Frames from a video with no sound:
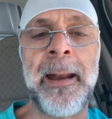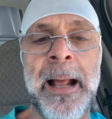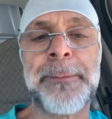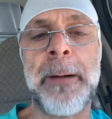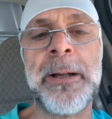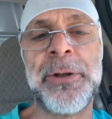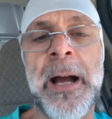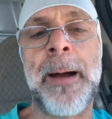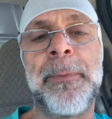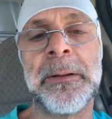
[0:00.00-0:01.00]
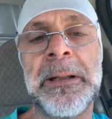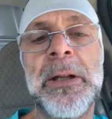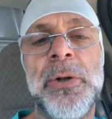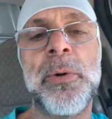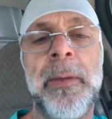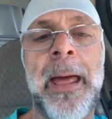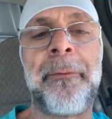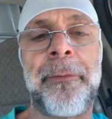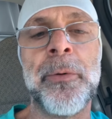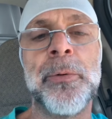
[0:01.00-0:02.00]
and that's my job, to lead you to that
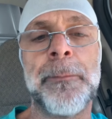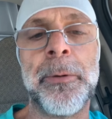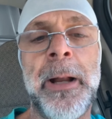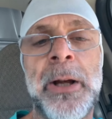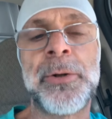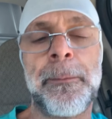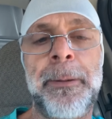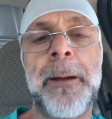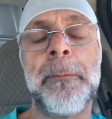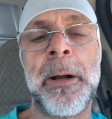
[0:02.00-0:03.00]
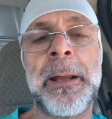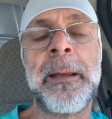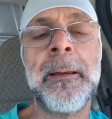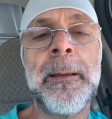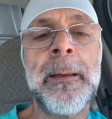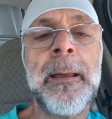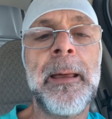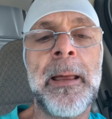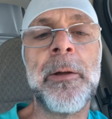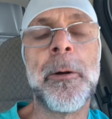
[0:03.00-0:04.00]
fruit, to put extra pin money
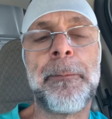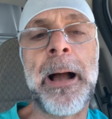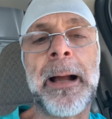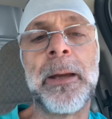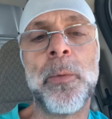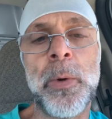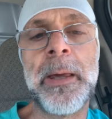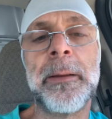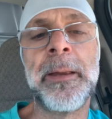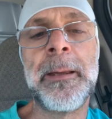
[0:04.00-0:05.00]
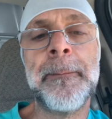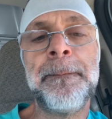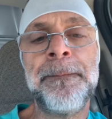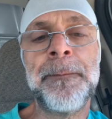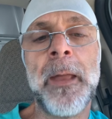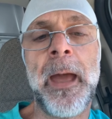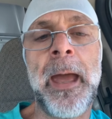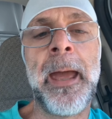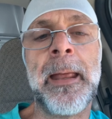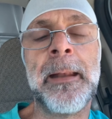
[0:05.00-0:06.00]
in your pocket weekly
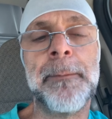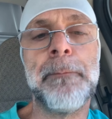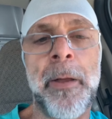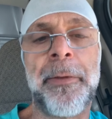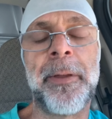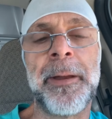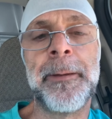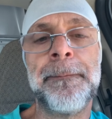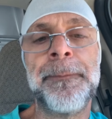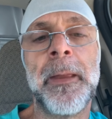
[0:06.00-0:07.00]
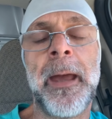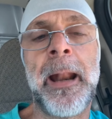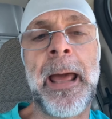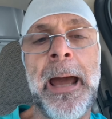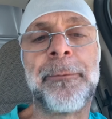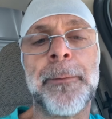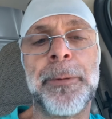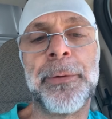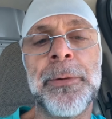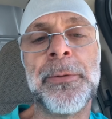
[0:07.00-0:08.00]
and monthly. And I have to
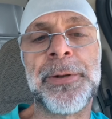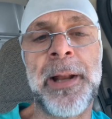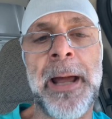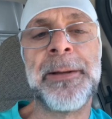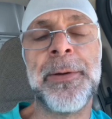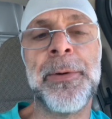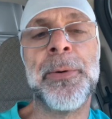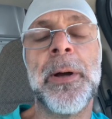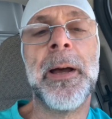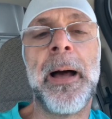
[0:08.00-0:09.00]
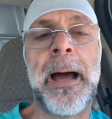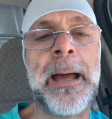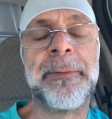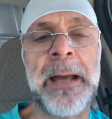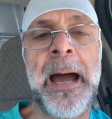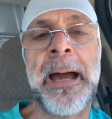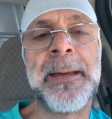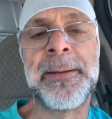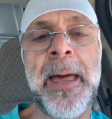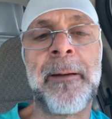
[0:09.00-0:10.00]
produce, and I do. I have
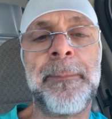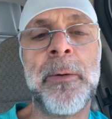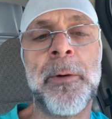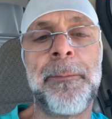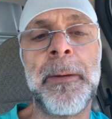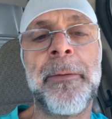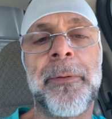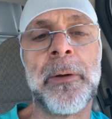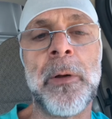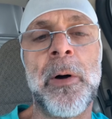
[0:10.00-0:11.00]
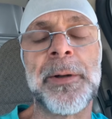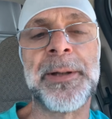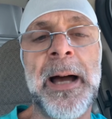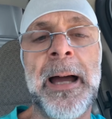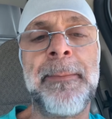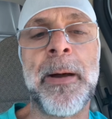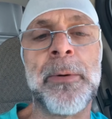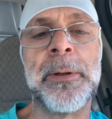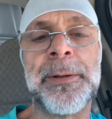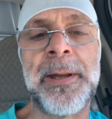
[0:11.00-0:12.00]
guys that have been with me for a long time that
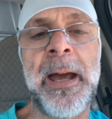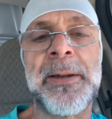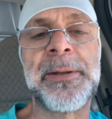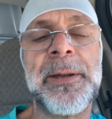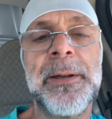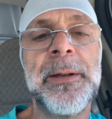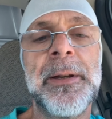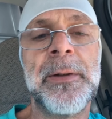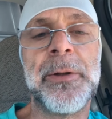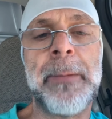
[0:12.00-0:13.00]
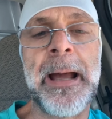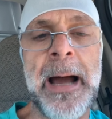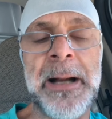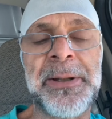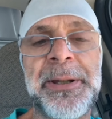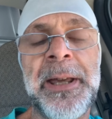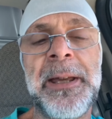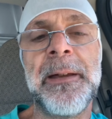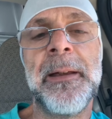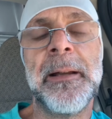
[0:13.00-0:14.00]
will attest to my
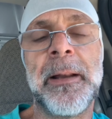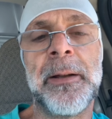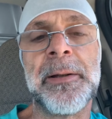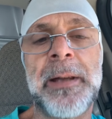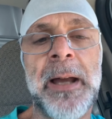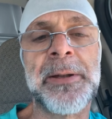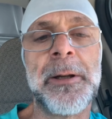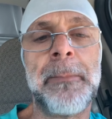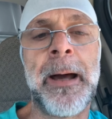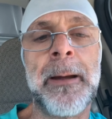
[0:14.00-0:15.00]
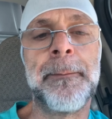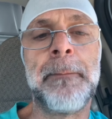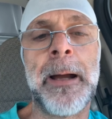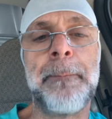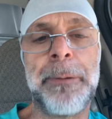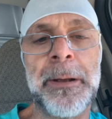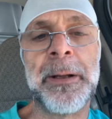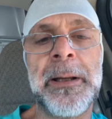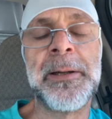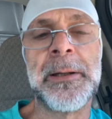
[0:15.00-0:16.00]
honesty. They'll attest to my
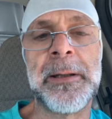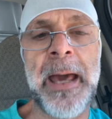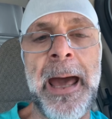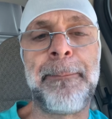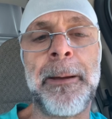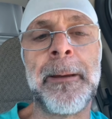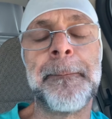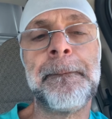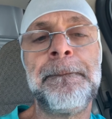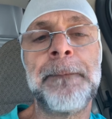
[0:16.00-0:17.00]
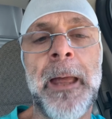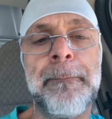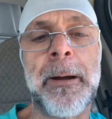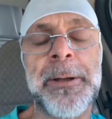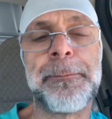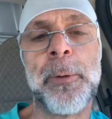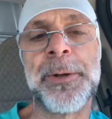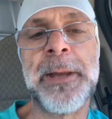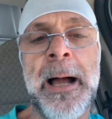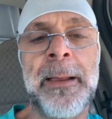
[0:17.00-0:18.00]
abilities in capping and my
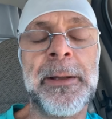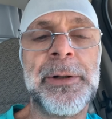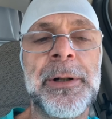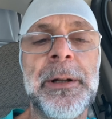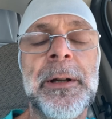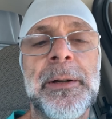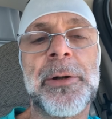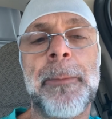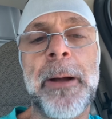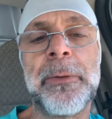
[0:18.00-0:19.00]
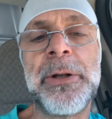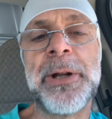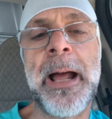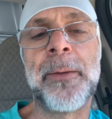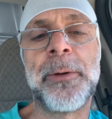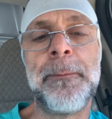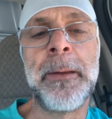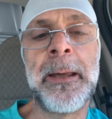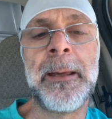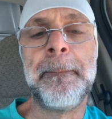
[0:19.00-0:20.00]
sports knowledge. So by reaching out to
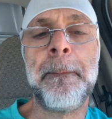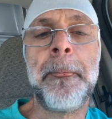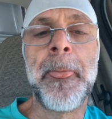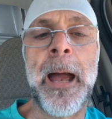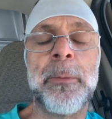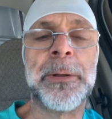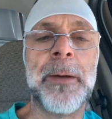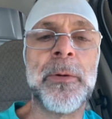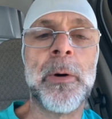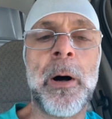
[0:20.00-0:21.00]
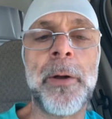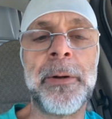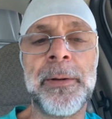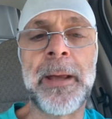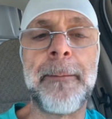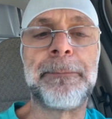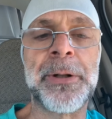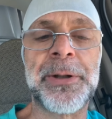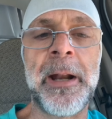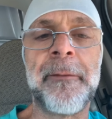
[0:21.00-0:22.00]
me, I will give you
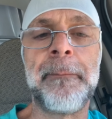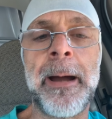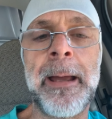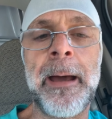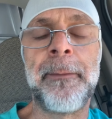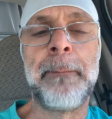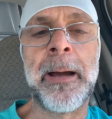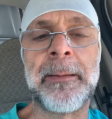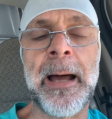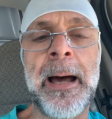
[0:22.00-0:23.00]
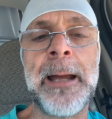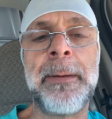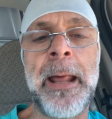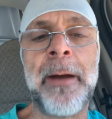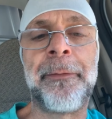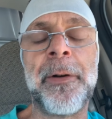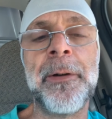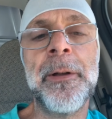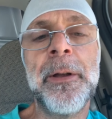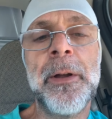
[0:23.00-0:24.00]
110% of my time and
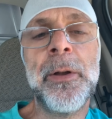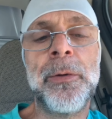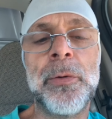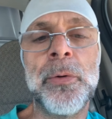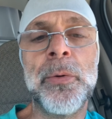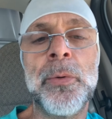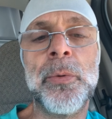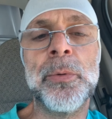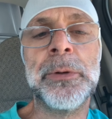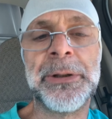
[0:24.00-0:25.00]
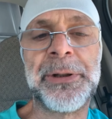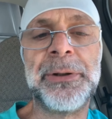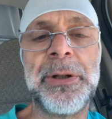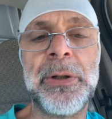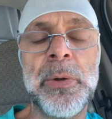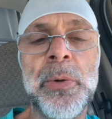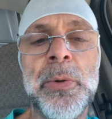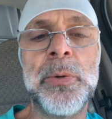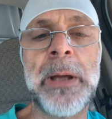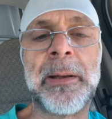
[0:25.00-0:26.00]
effort to listen to
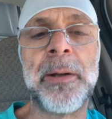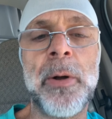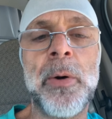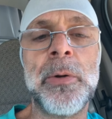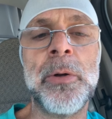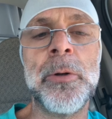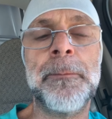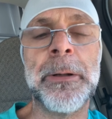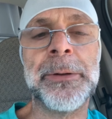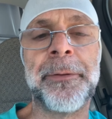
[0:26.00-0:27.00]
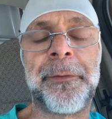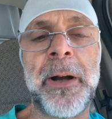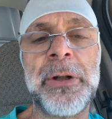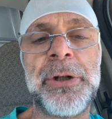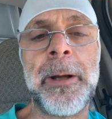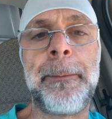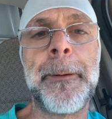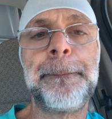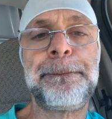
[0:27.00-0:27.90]
you, get to know you, build a friendship,